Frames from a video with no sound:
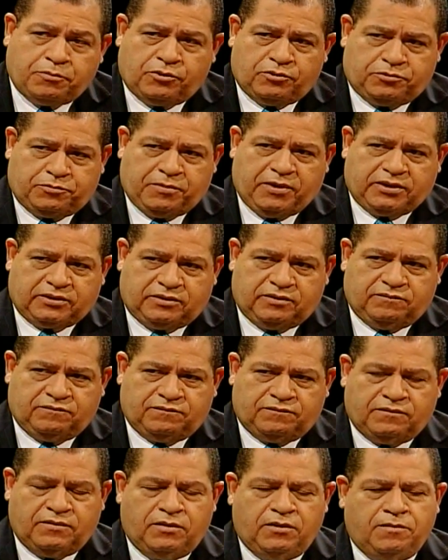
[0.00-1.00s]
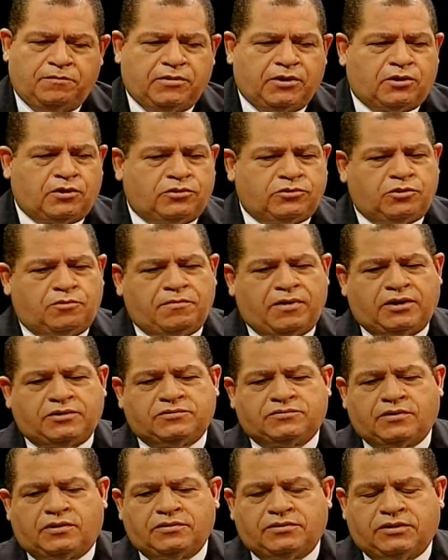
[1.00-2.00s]
perspective, because you
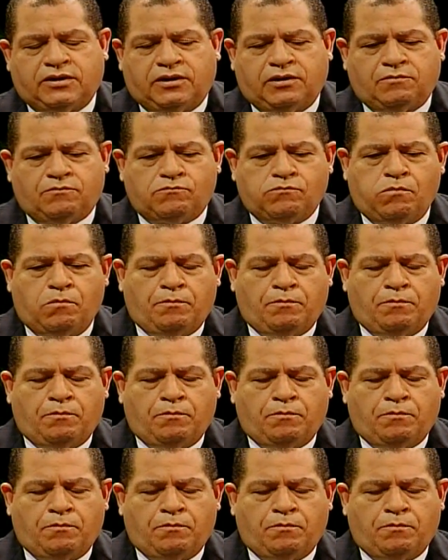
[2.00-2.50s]
mentioned the